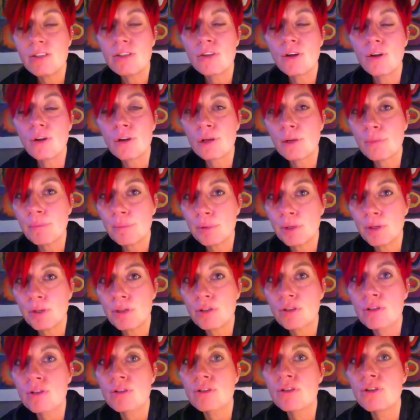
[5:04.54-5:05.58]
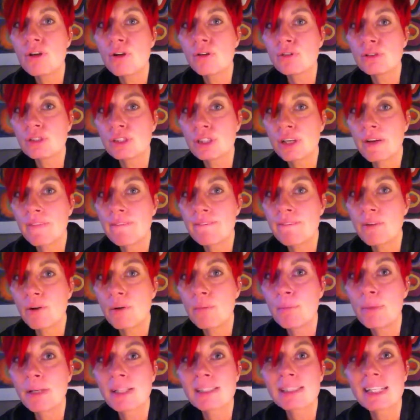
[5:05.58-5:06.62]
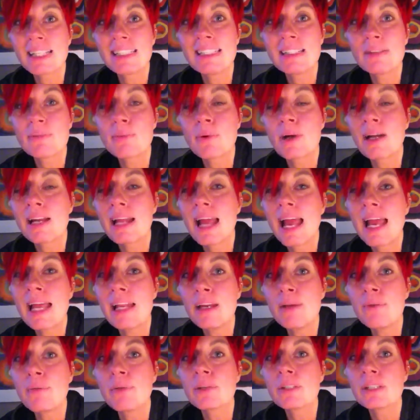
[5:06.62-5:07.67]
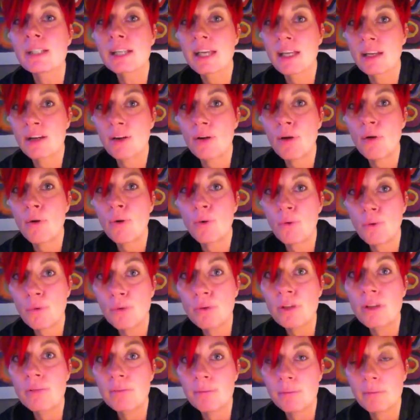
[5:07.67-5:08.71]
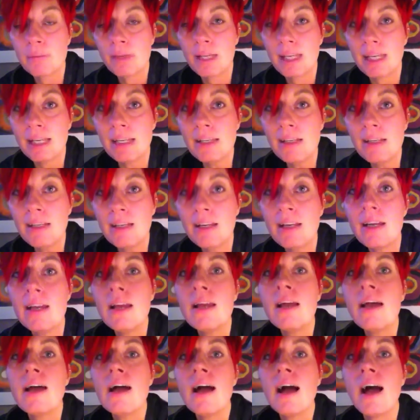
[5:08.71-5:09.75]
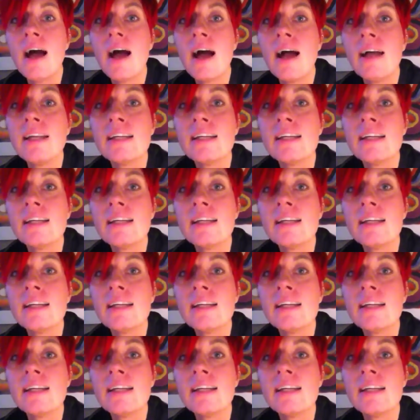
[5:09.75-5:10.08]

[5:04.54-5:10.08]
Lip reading: no computer, no cell phone because I didn't want anyone to get a hold of me. I